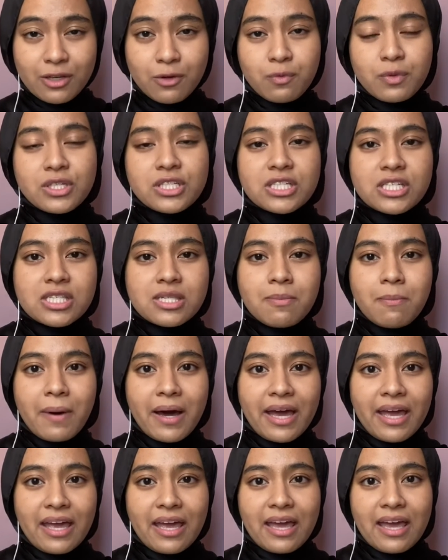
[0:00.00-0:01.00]
which is
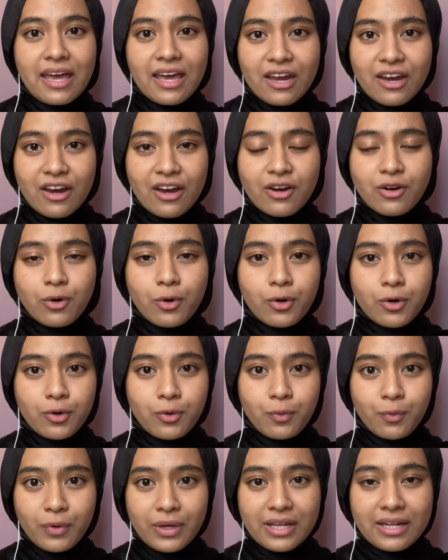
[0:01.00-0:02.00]
by air or
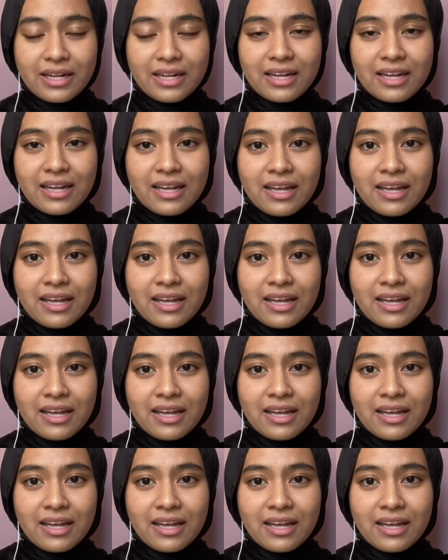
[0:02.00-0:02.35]
wind.